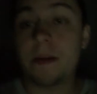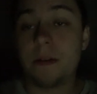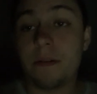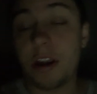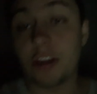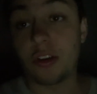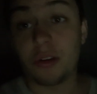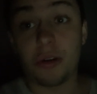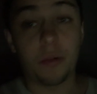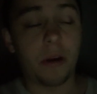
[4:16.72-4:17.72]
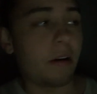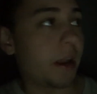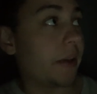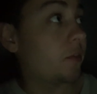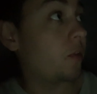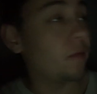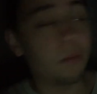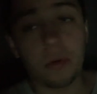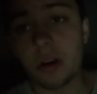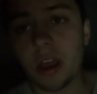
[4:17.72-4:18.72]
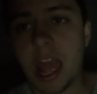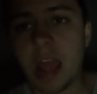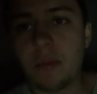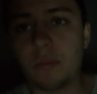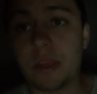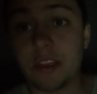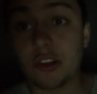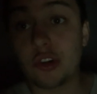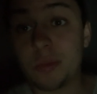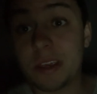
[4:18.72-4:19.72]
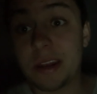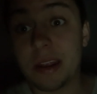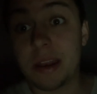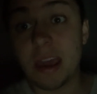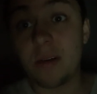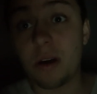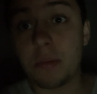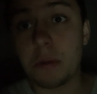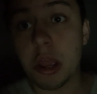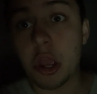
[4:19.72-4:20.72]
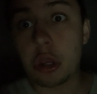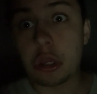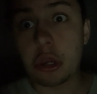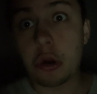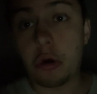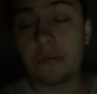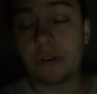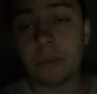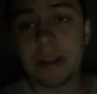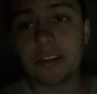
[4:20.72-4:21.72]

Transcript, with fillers: Right, I don't know where I left off, but I helped get the shopping in and now I'm off to bed.